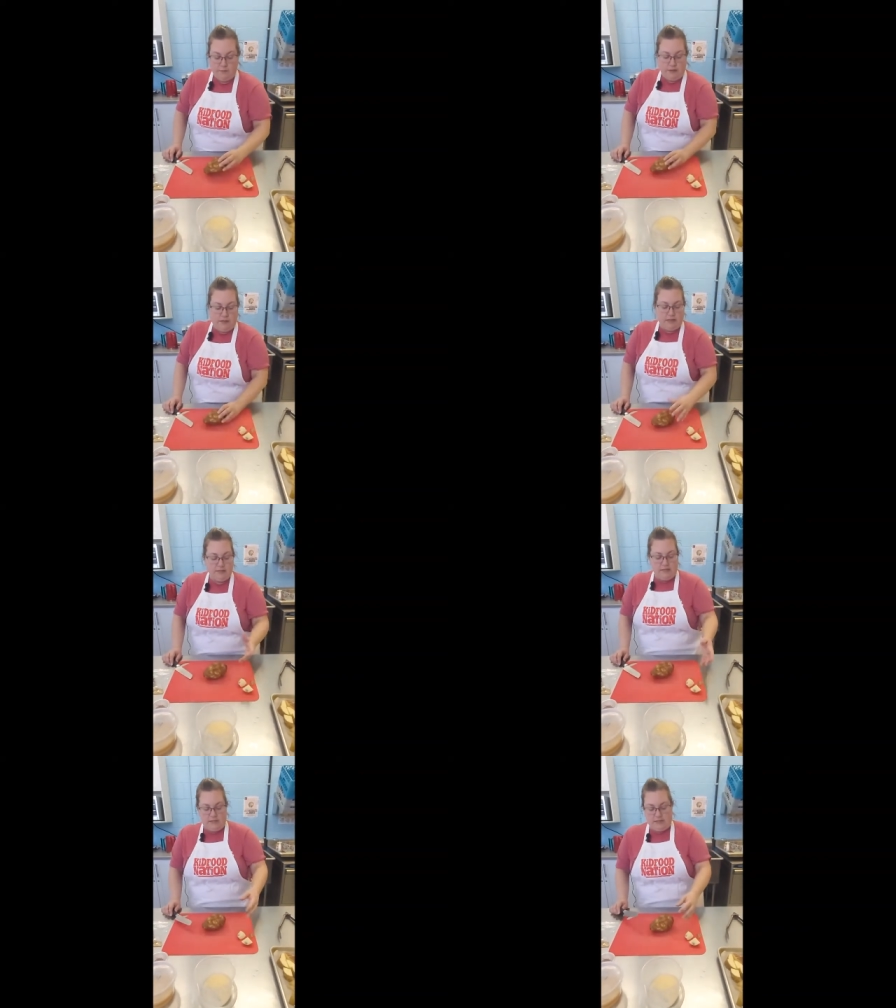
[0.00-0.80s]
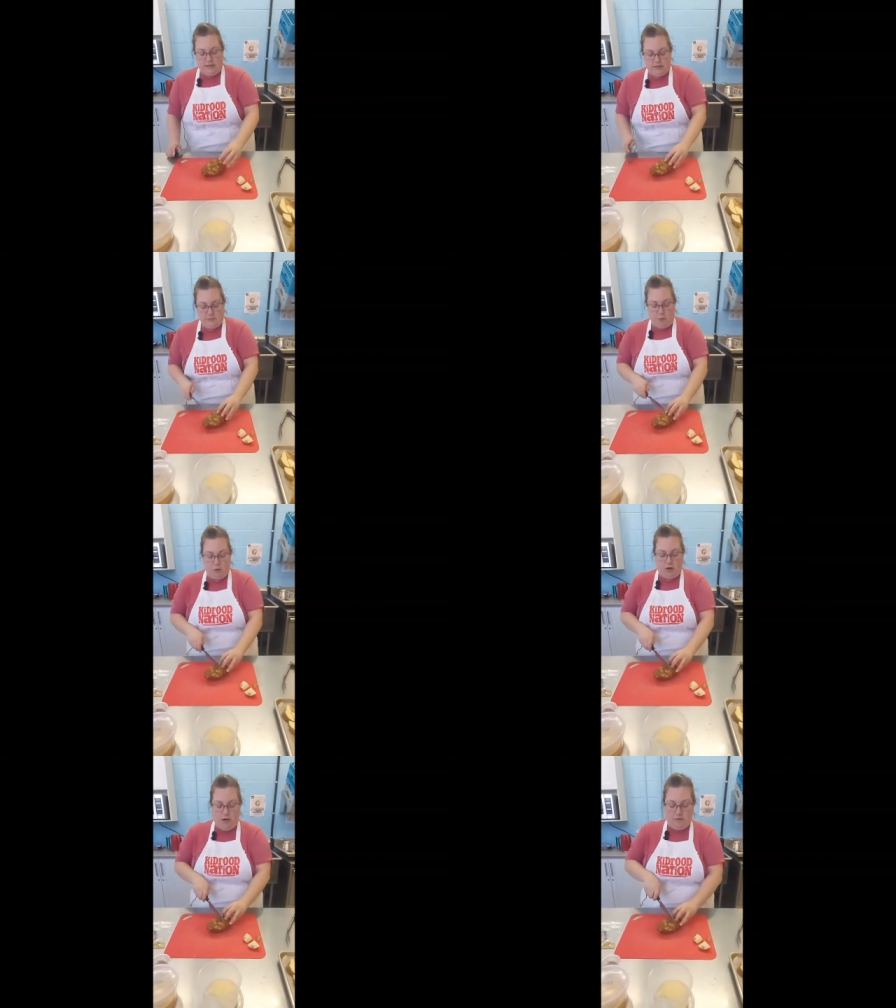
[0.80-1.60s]
Because this is
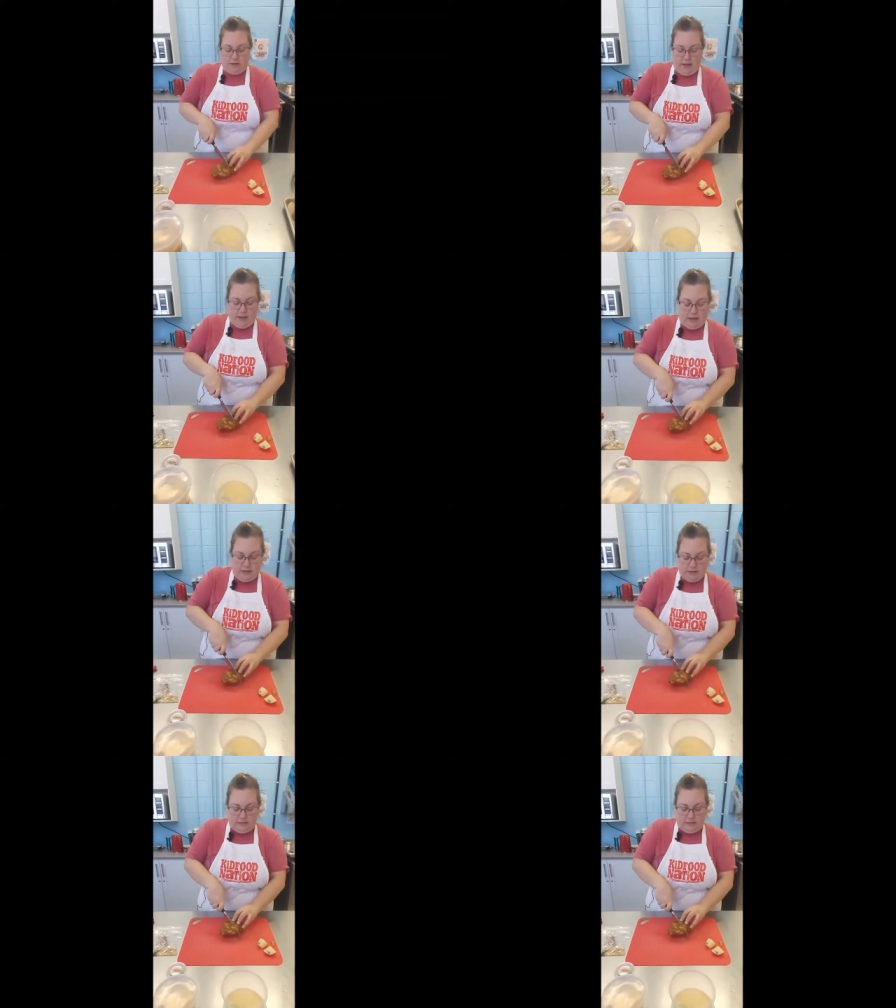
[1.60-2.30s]
more of a